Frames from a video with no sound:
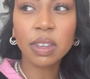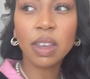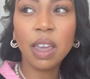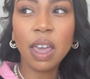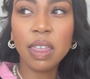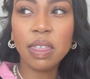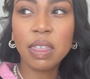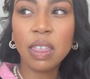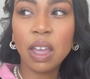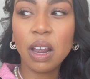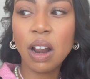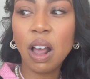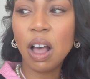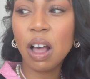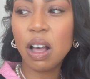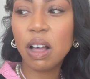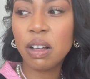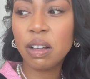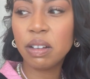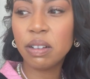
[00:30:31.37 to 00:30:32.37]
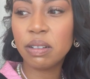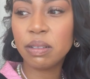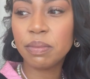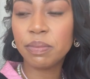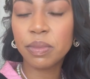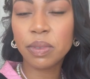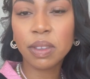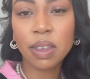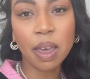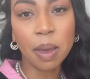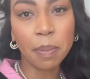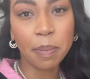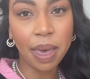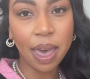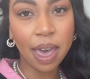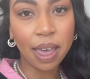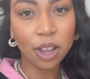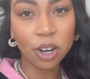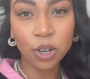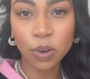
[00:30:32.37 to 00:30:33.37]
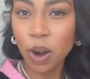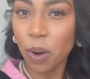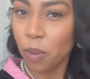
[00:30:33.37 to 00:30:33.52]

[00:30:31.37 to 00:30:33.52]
and then um, come back and do our